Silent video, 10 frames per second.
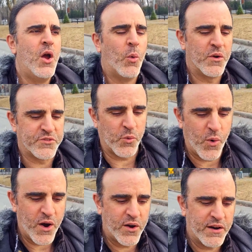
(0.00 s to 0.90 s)
was
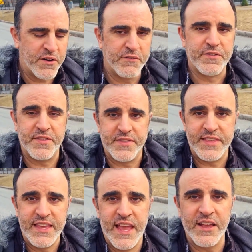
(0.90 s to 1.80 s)
aware of
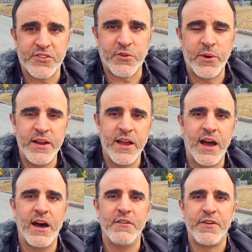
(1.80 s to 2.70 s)
the history
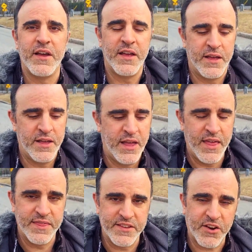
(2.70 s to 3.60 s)
of
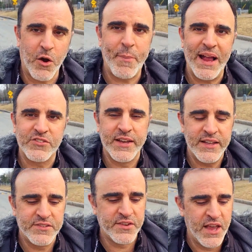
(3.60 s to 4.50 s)
the Sour Patch
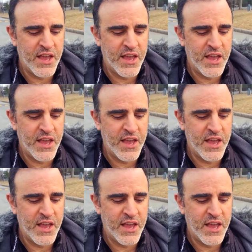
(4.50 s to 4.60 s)
Kids.